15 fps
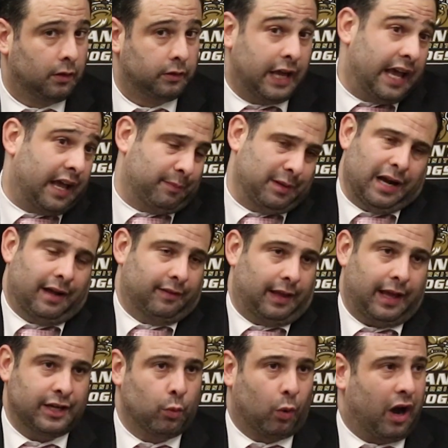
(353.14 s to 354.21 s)
Yeah, I mean, I,
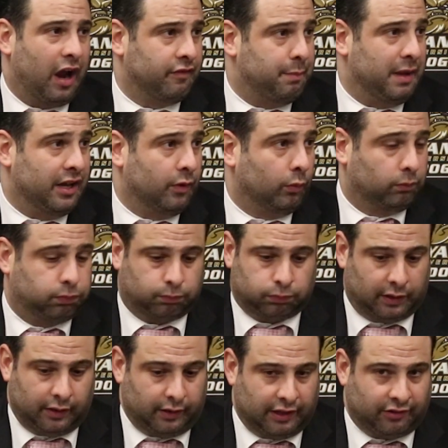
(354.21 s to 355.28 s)
anywhere I've been,
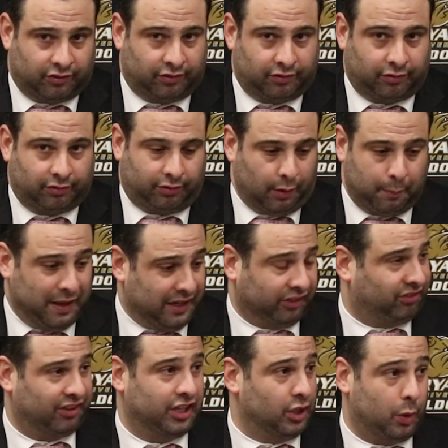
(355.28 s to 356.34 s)
uh, that's the
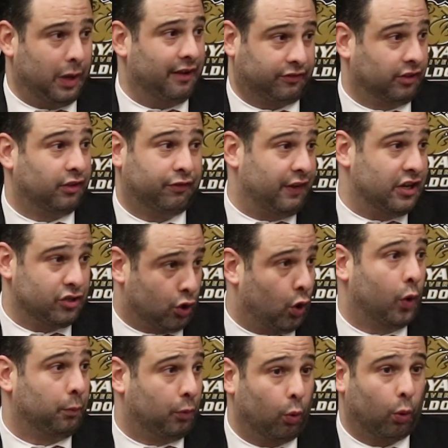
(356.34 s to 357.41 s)
biggest thing. You have to defend your
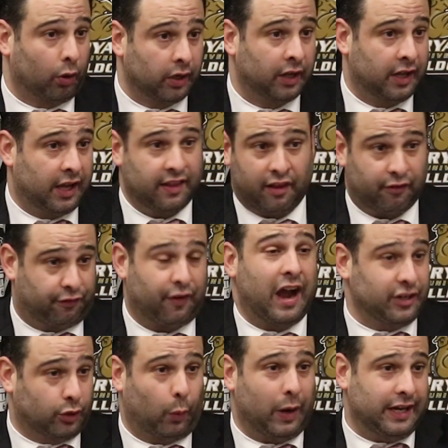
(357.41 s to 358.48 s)
home court and then
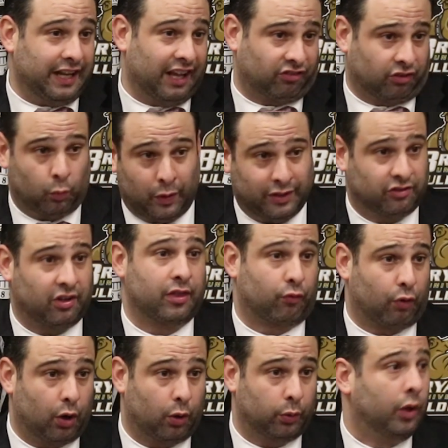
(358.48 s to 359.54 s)
find a way to get some wins on the
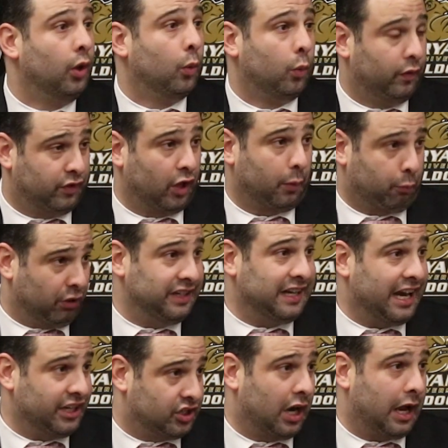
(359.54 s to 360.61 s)
road. We've done a pretty
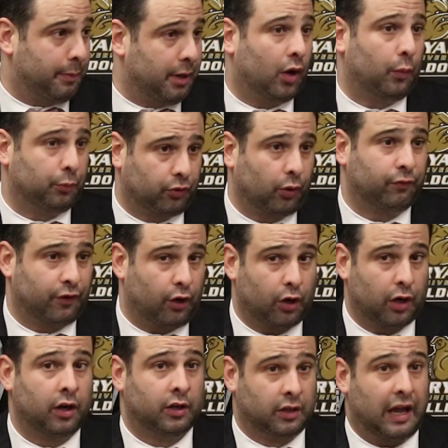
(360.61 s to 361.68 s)
nice job at home so
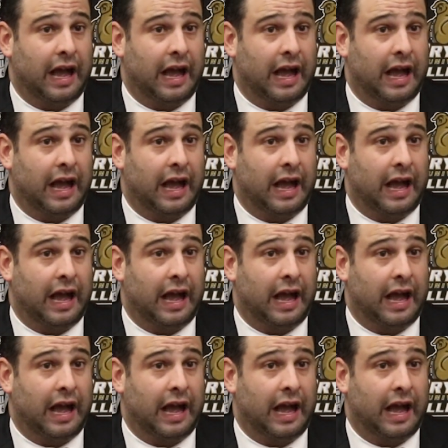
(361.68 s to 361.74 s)
far.